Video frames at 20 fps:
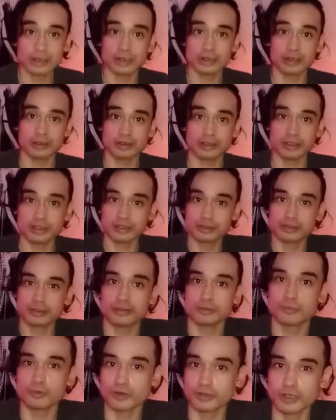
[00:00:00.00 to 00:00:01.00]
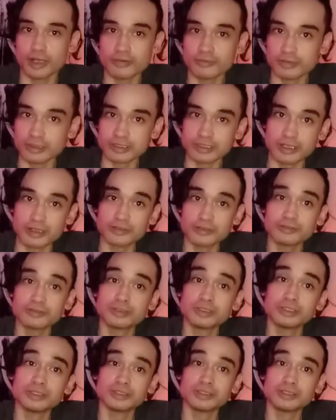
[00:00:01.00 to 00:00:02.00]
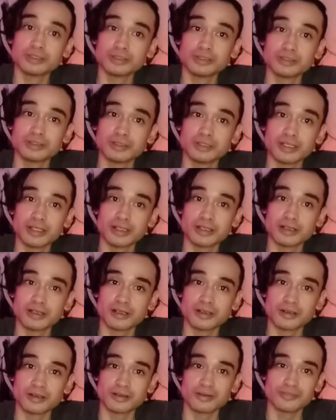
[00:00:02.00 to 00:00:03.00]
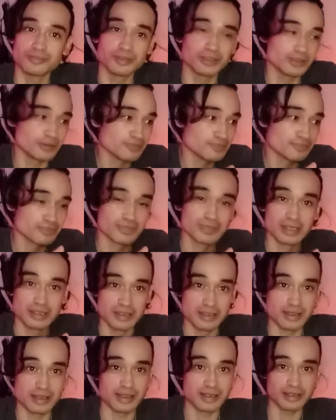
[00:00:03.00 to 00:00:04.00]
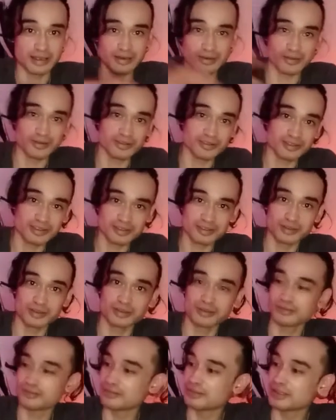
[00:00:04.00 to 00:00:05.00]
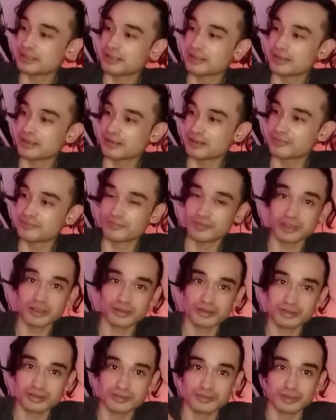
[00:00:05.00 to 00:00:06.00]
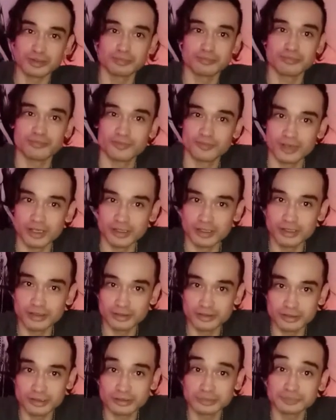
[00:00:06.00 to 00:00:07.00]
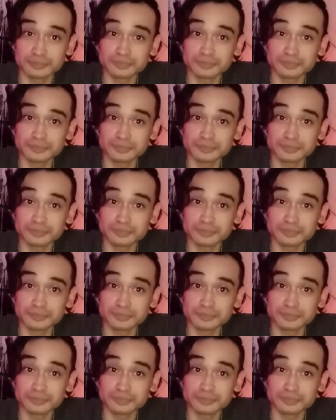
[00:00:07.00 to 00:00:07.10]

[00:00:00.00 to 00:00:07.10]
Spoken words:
I'll get into the more novel stuff. You know, I got all these little figures from Ron English.